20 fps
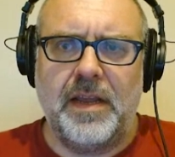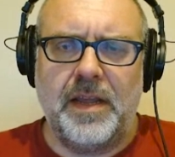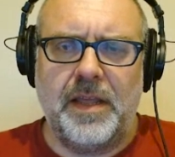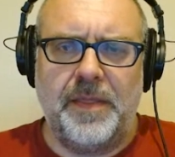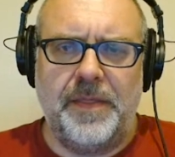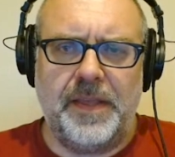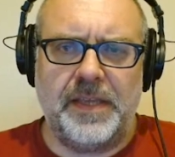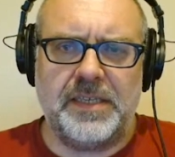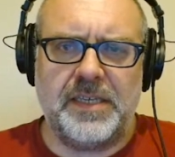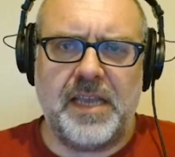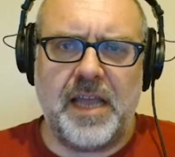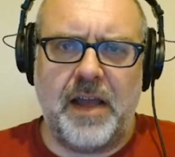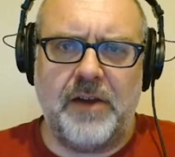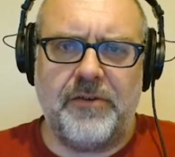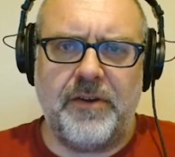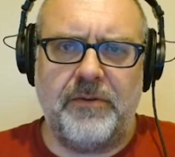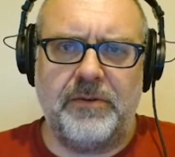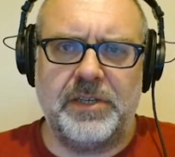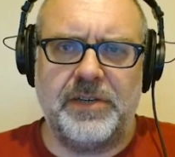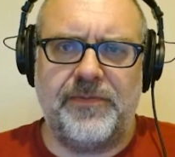This
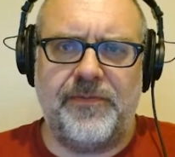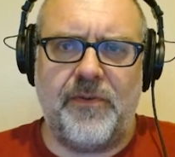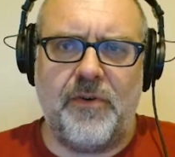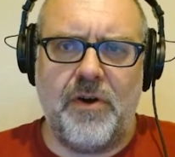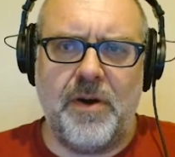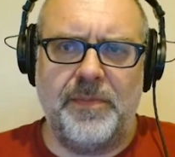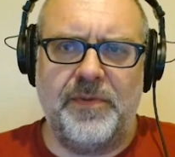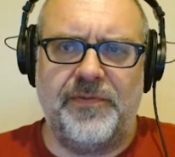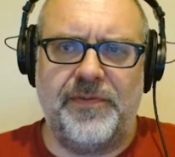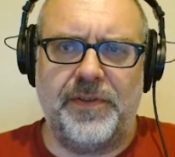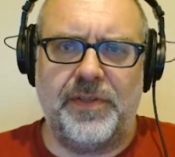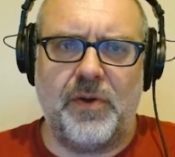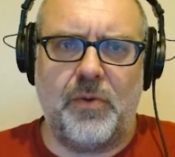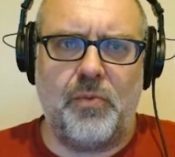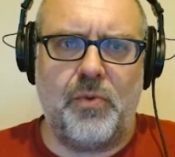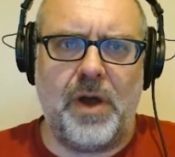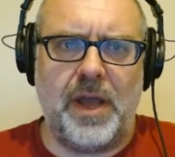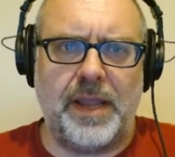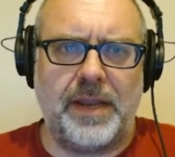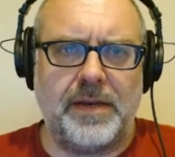country was formed for the
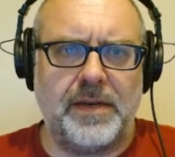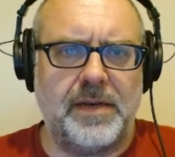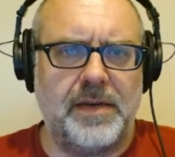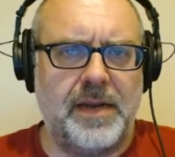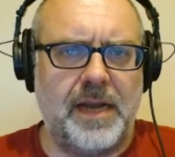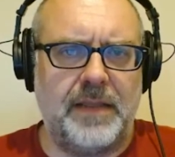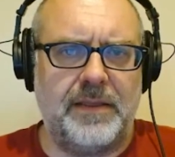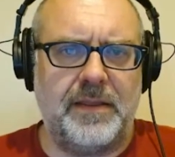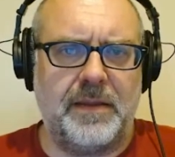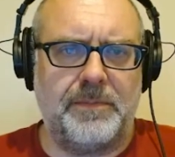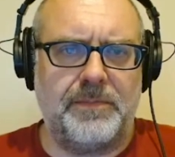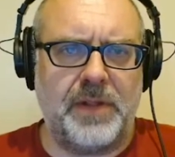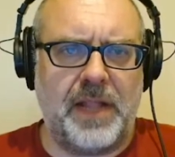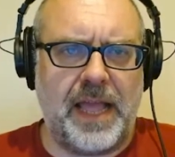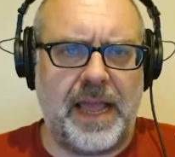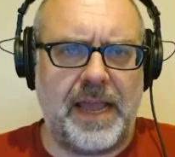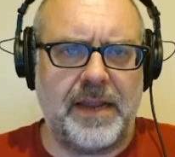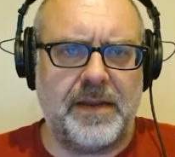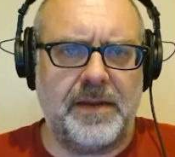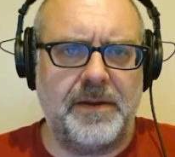white, not the
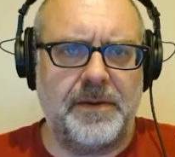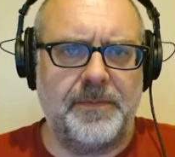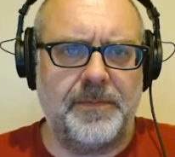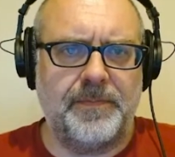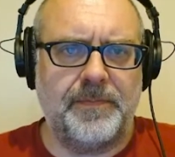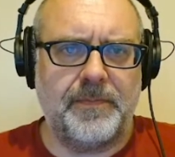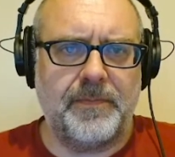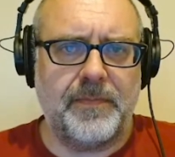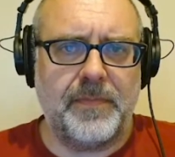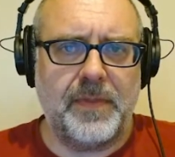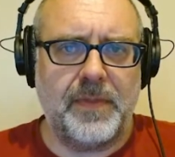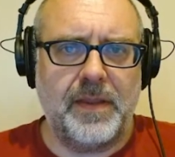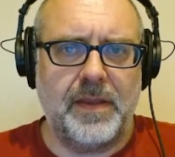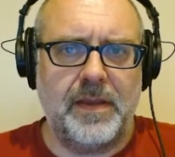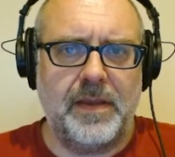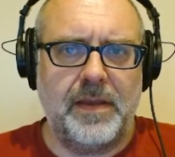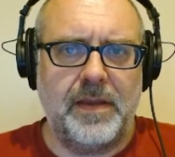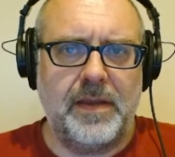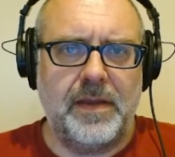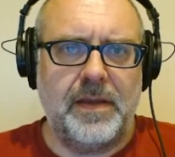black."
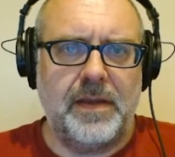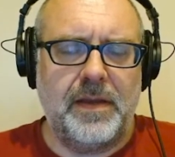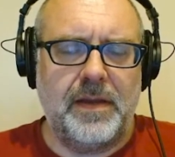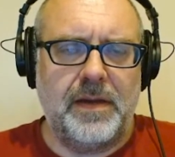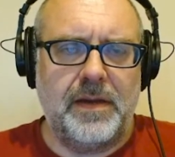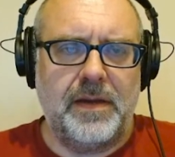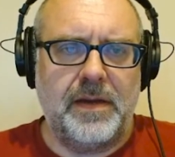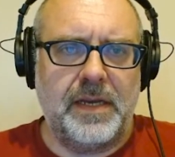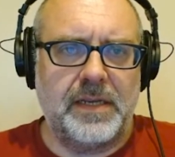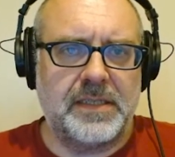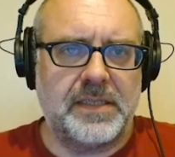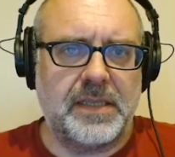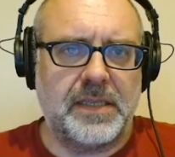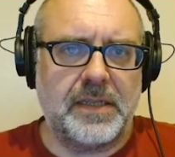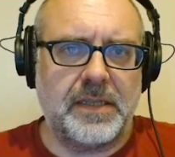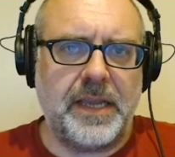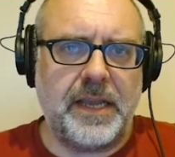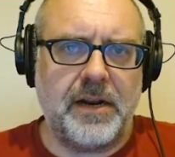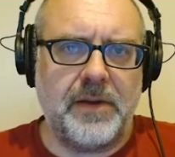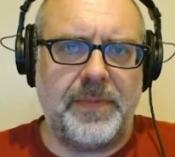As the
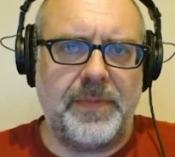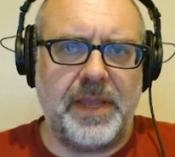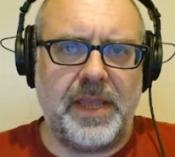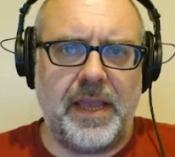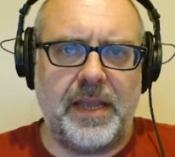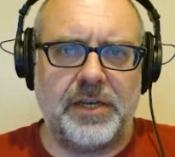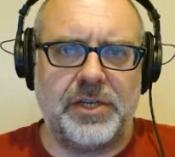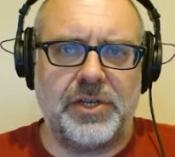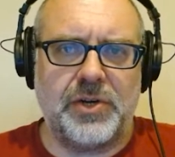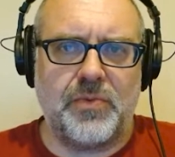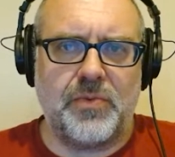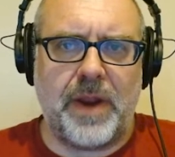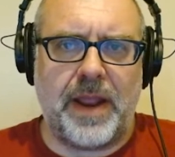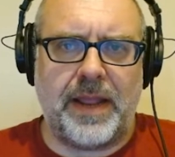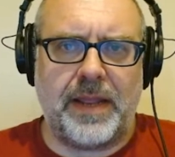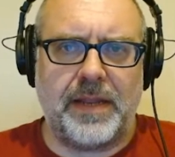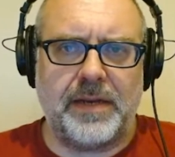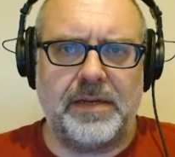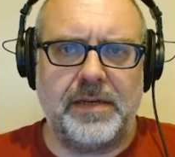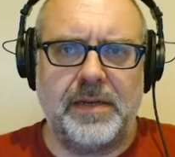leader began to
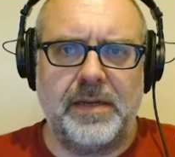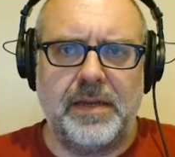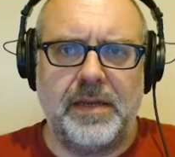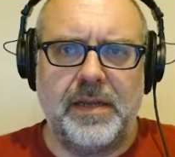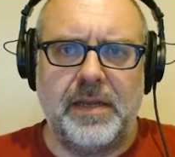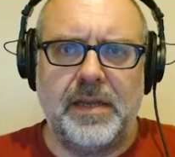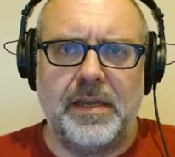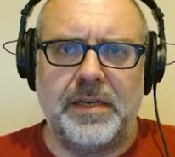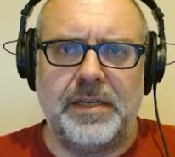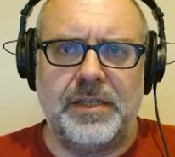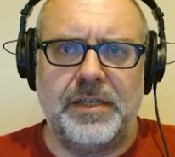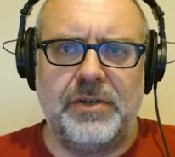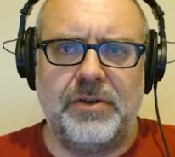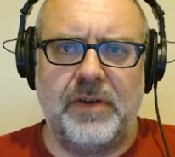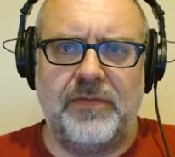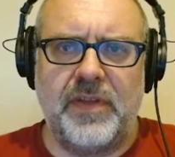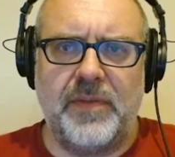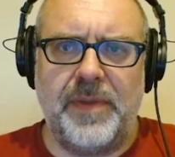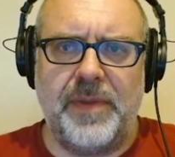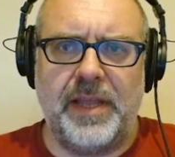rant, two
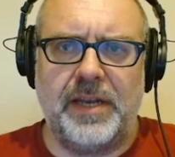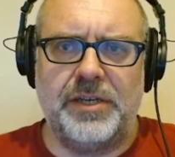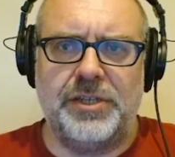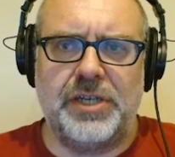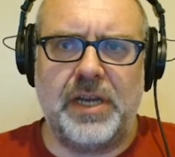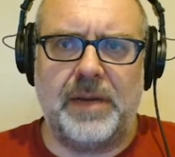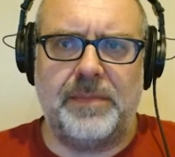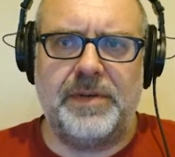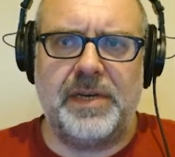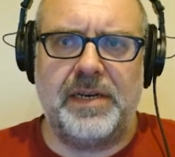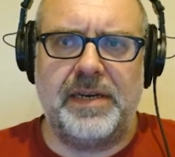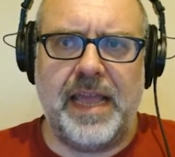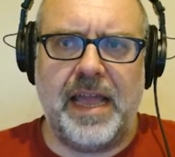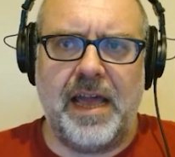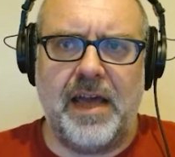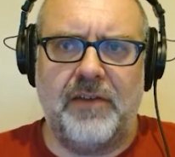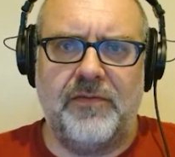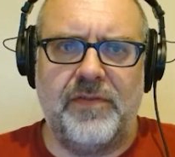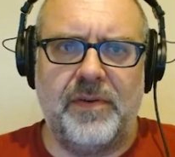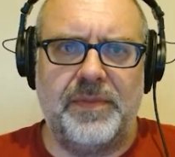of the men jumped
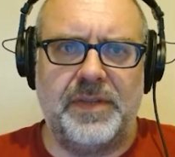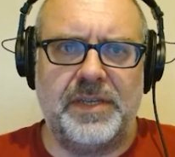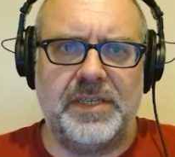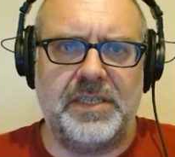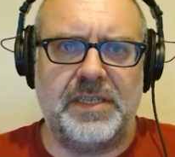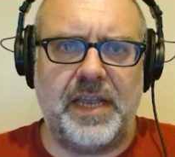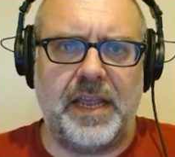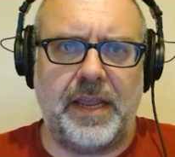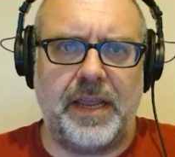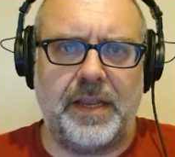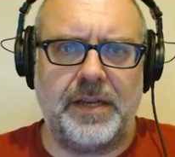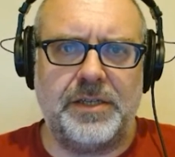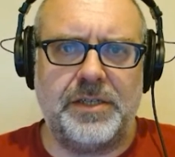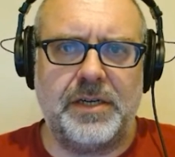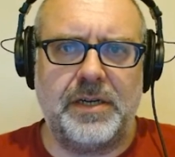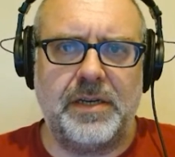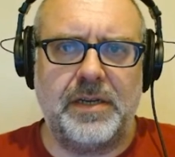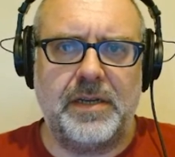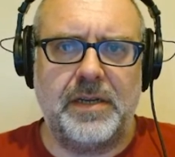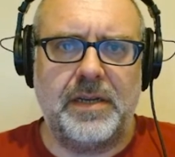down from the stage.
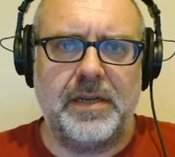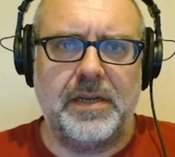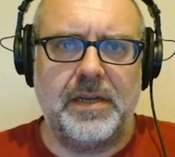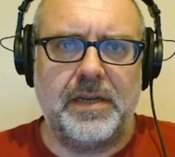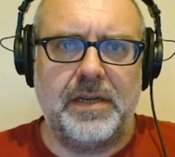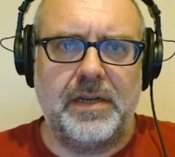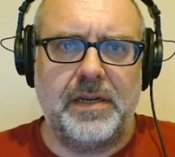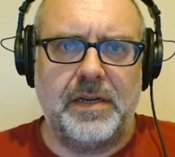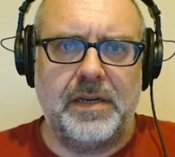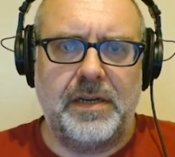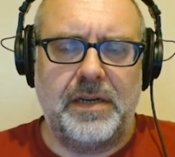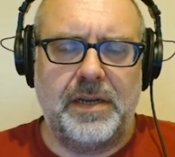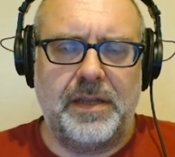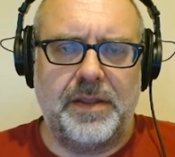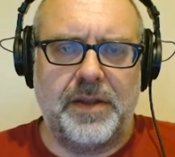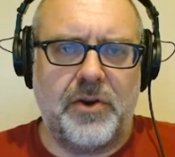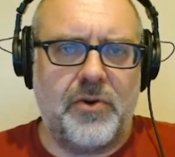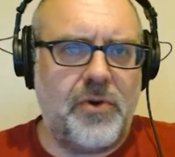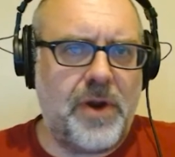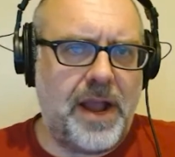
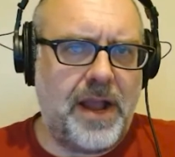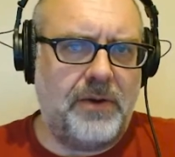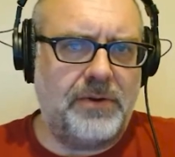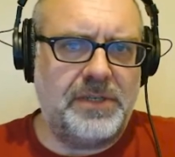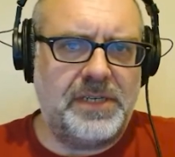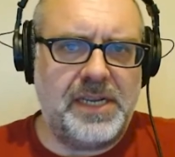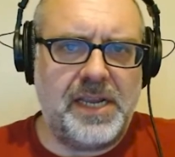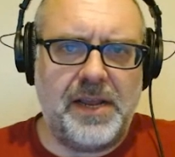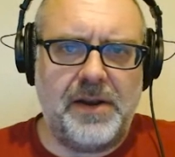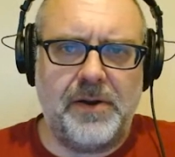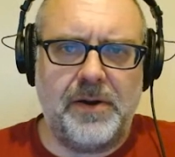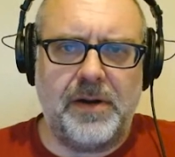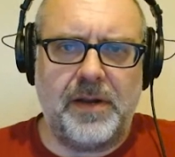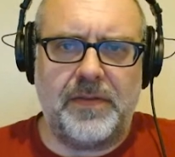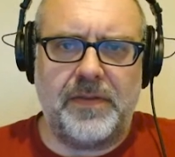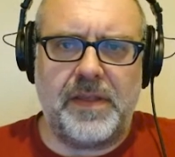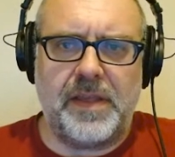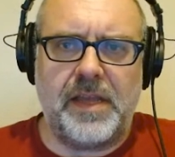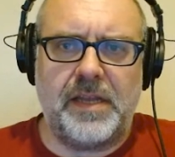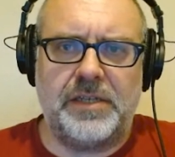The crowd teetered
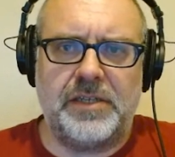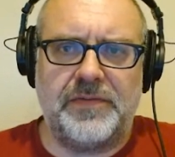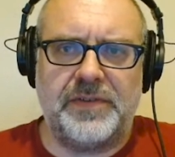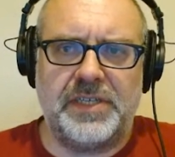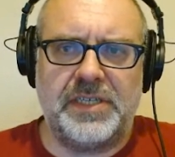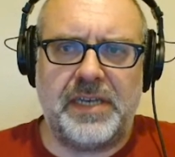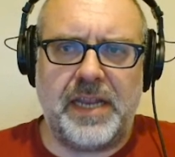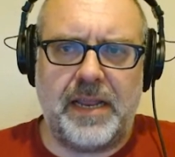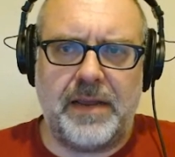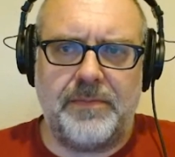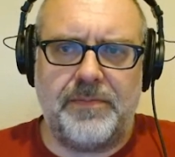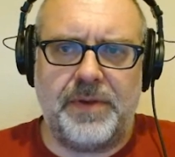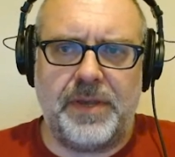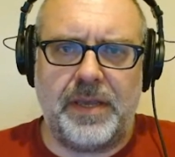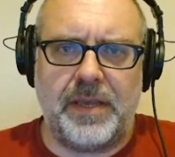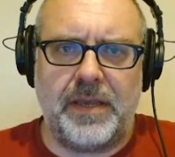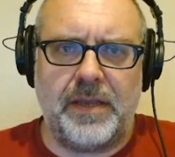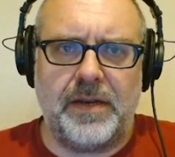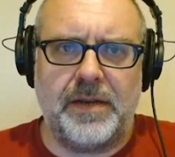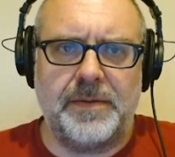on the edge of a
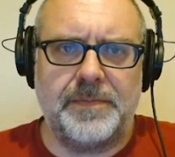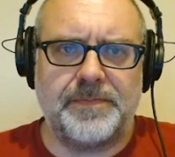stampede.